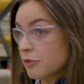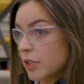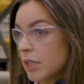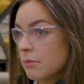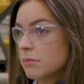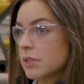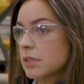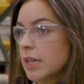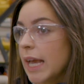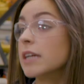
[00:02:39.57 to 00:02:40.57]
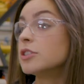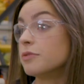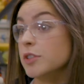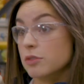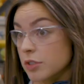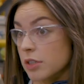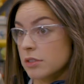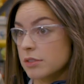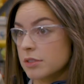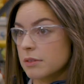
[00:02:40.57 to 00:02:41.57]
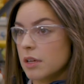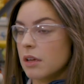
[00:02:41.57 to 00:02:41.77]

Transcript: trims, and diffusers.